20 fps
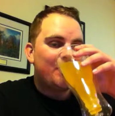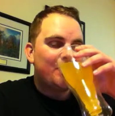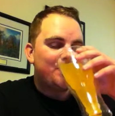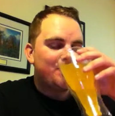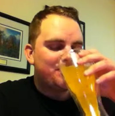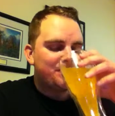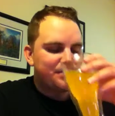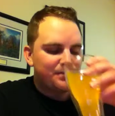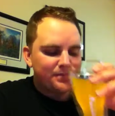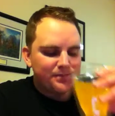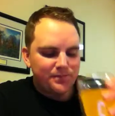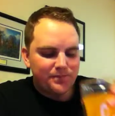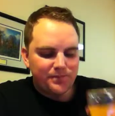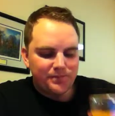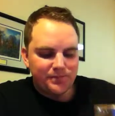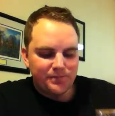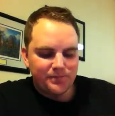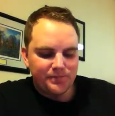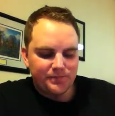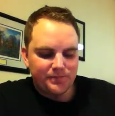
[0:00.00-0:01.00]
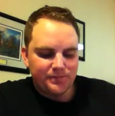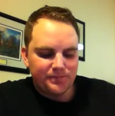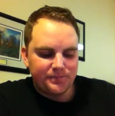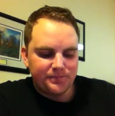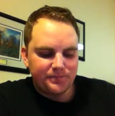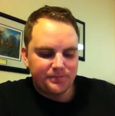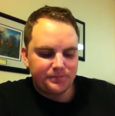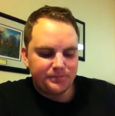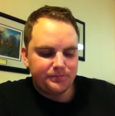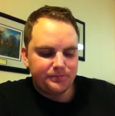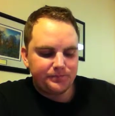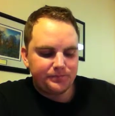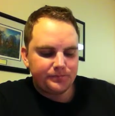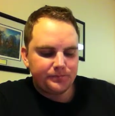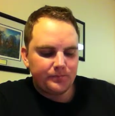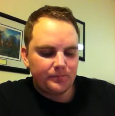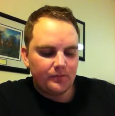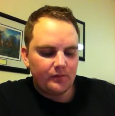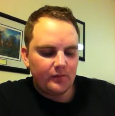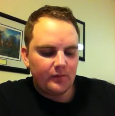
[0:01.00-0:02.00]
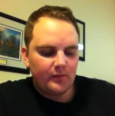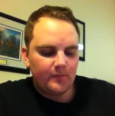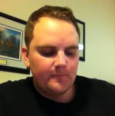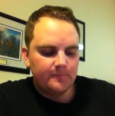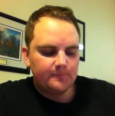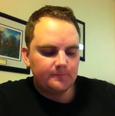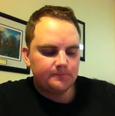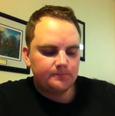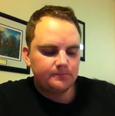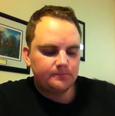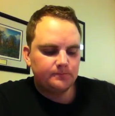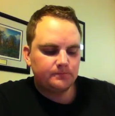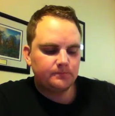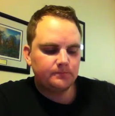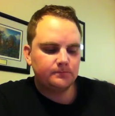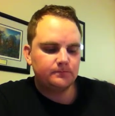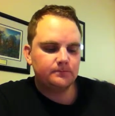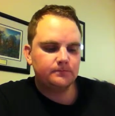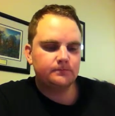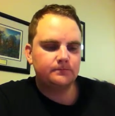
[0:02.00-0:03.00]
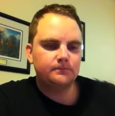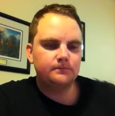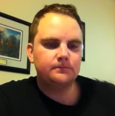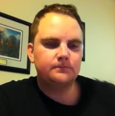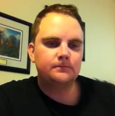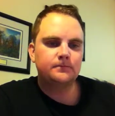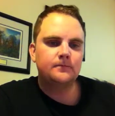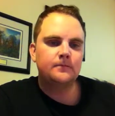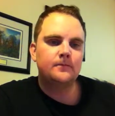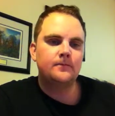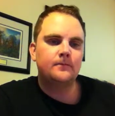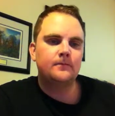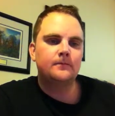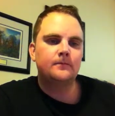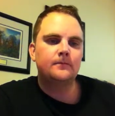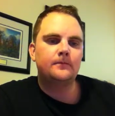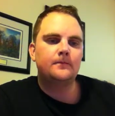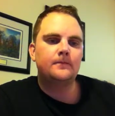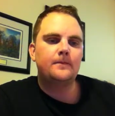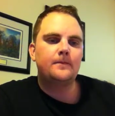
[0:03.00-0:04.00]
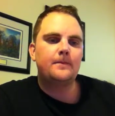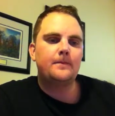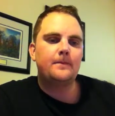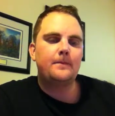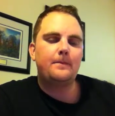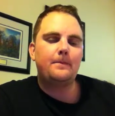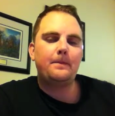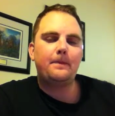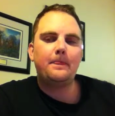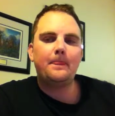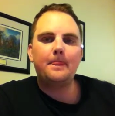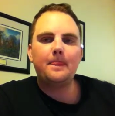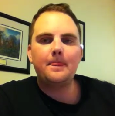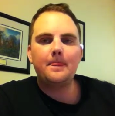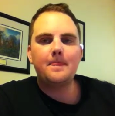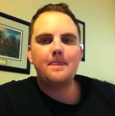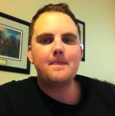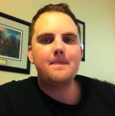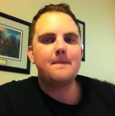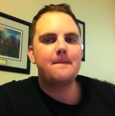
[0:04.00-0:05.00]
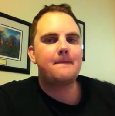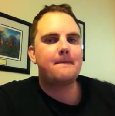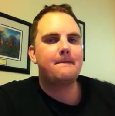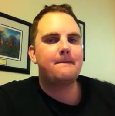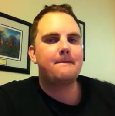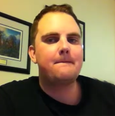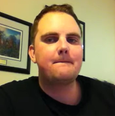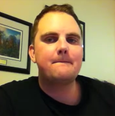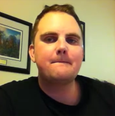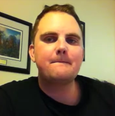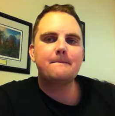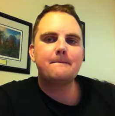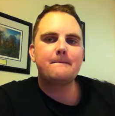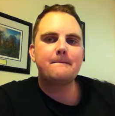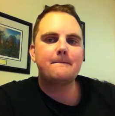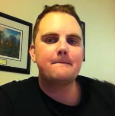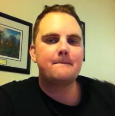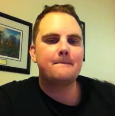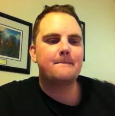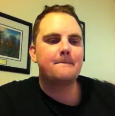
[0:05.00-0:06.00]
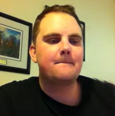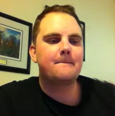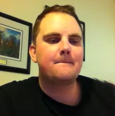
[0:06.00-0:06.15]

Nothing is said.